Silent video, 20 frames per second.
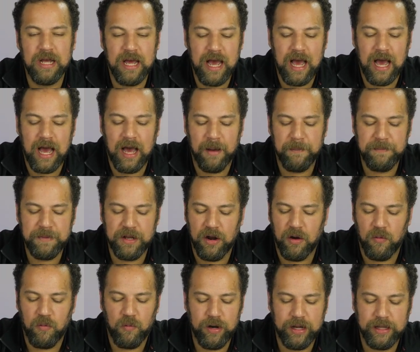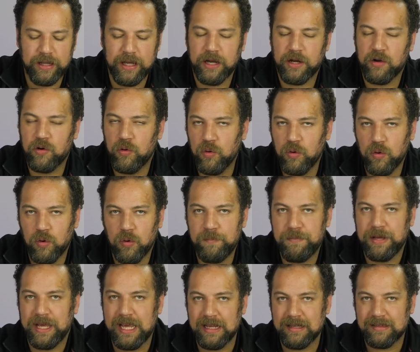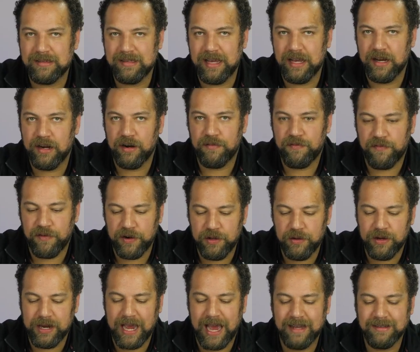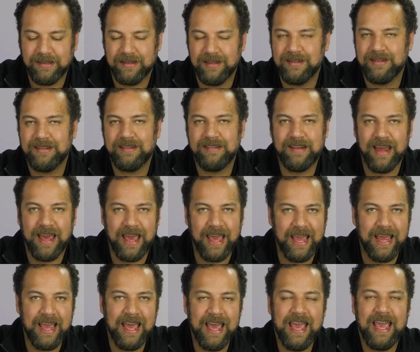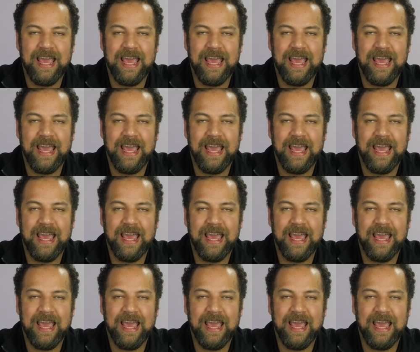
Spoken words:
Really cool piece here for you guys to stay